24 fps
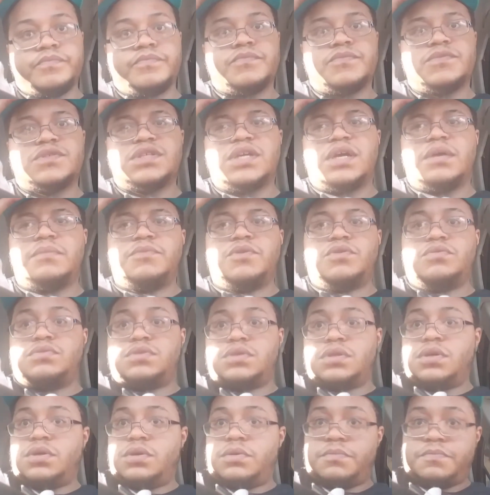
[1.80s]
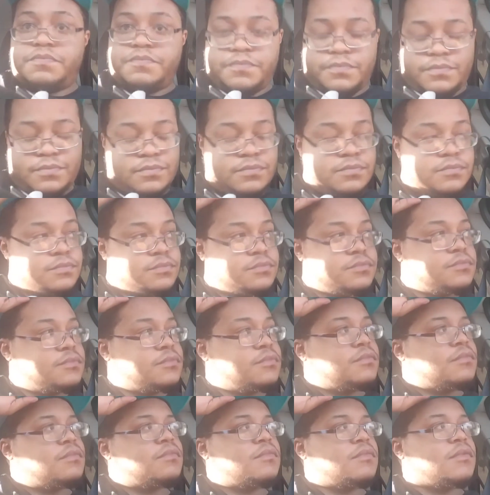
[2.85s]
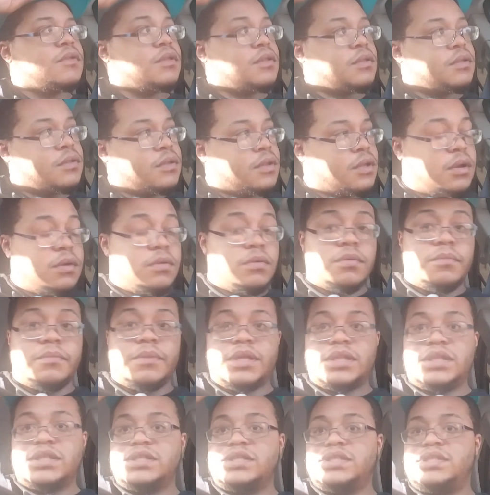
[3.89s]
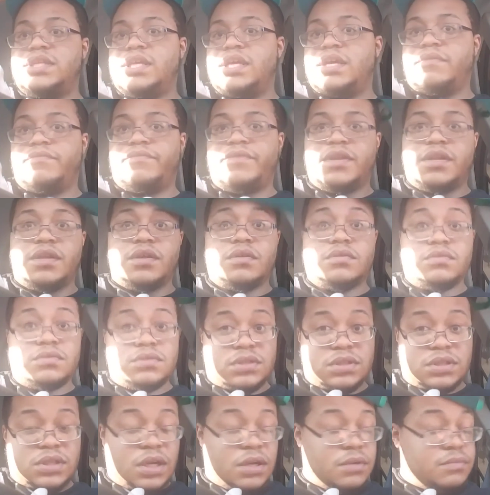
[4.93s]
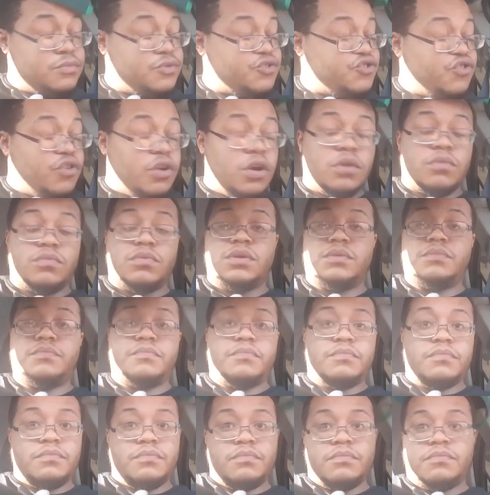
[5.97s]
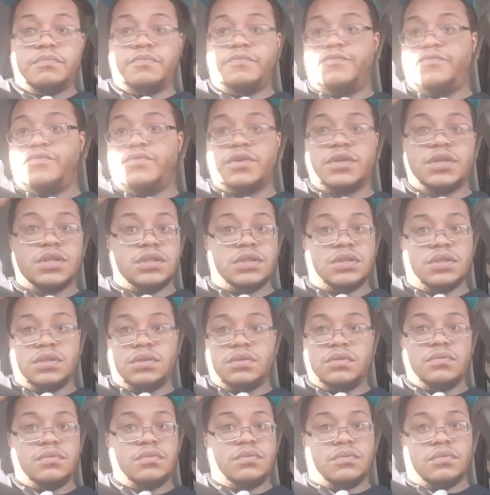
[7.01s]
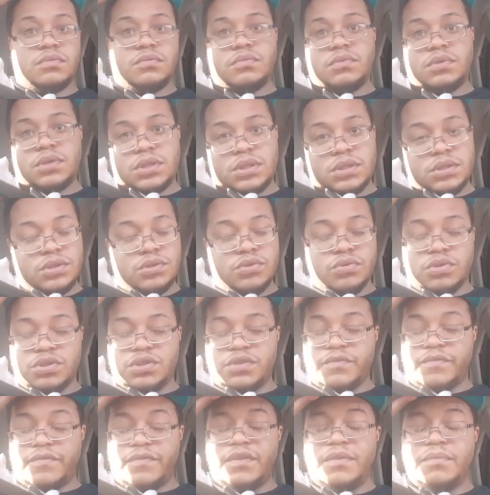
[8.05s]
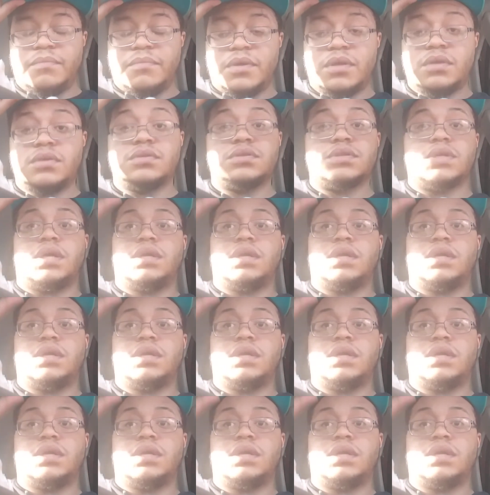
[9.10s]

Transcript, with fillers: What's up, YouTube? I want to make this damn video. Something's wrong with fucking with Georgia females.